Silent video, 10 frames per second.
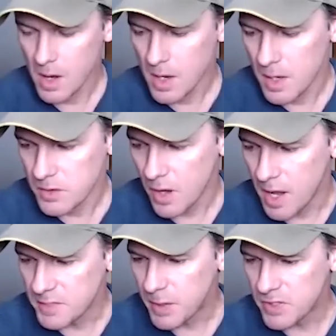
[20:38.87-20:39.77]
So I
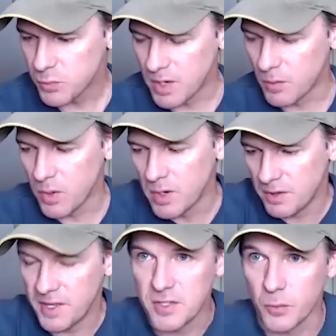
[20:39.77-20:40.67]
suppose one of the
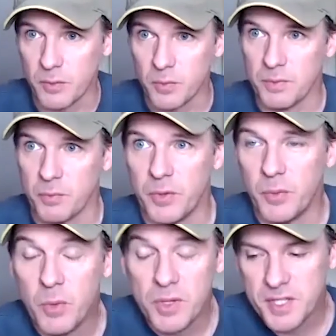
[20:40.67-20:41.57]
things that we
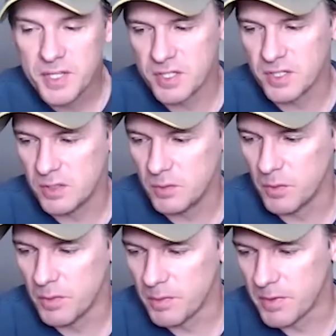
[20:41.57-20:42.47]
wanted to